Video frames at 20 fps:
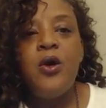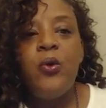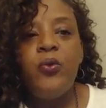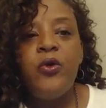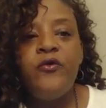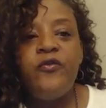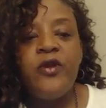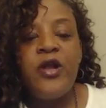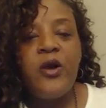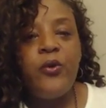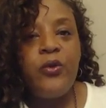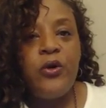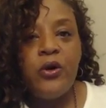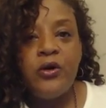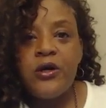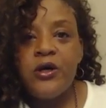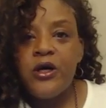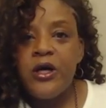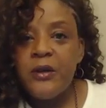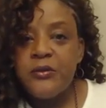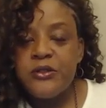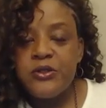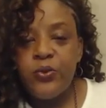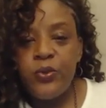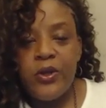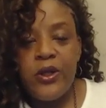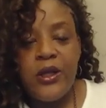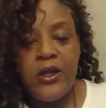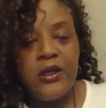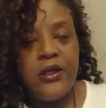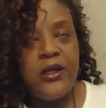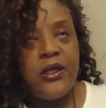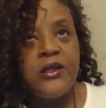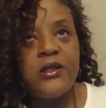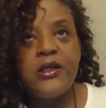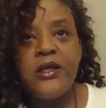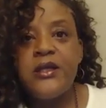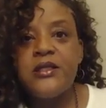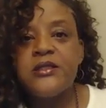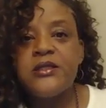We feel like we're on the upswing, and then
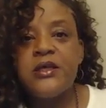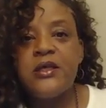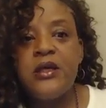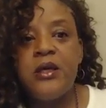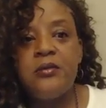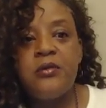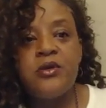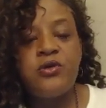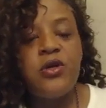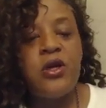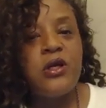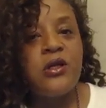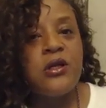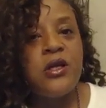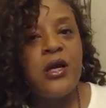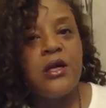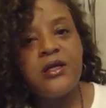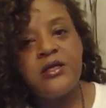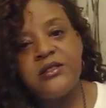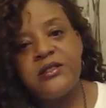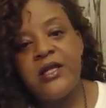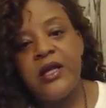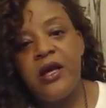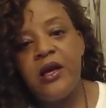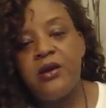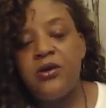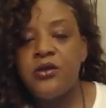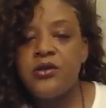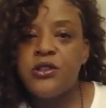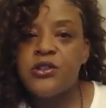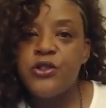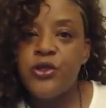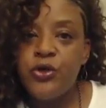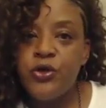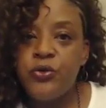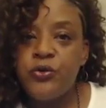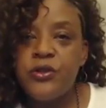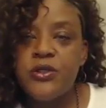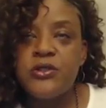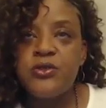things come to try to knock us down or
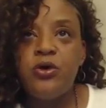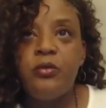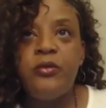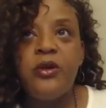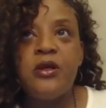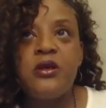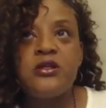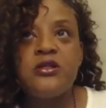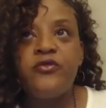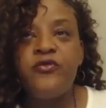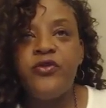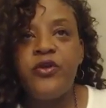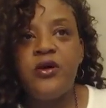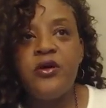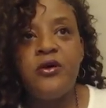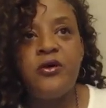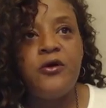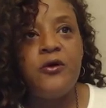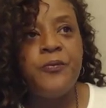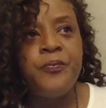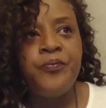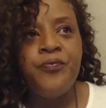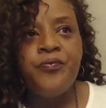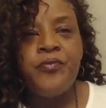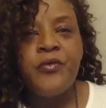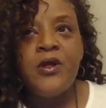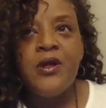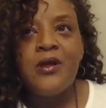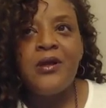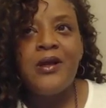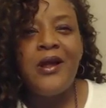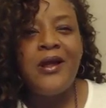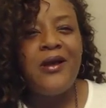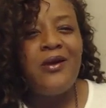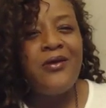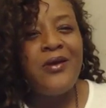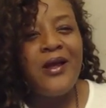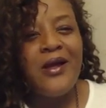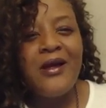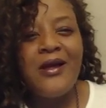deter us or make us feel like,
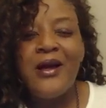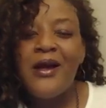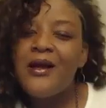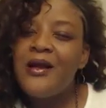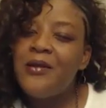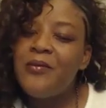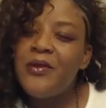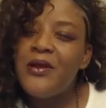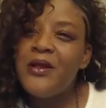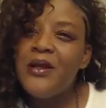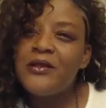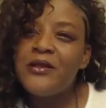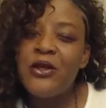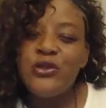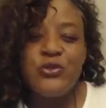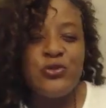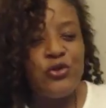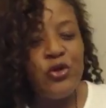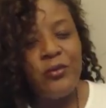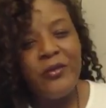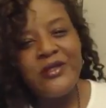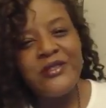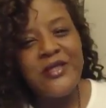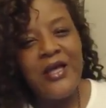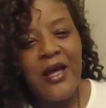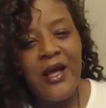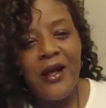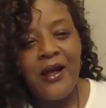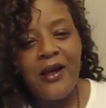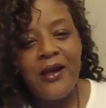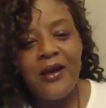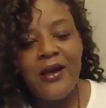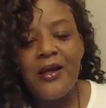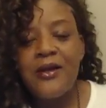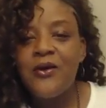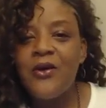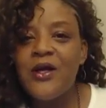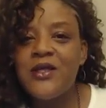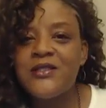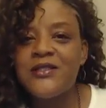okay, God, I mean, I thought you was on my side. I
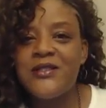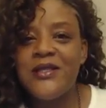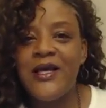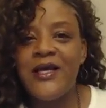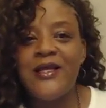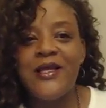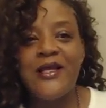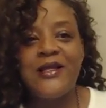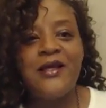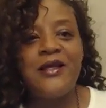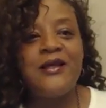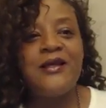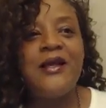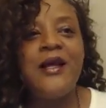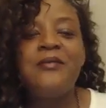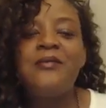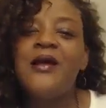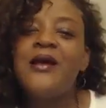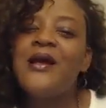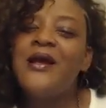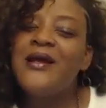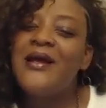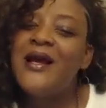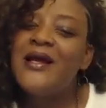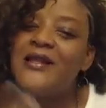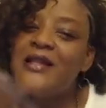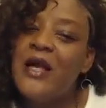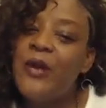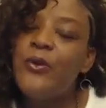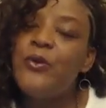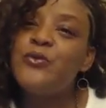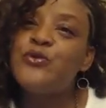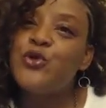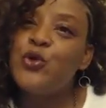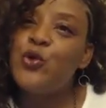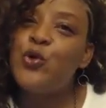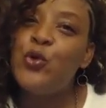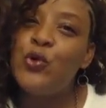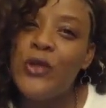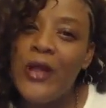know I said that the other day. I'm like, I thought we was cool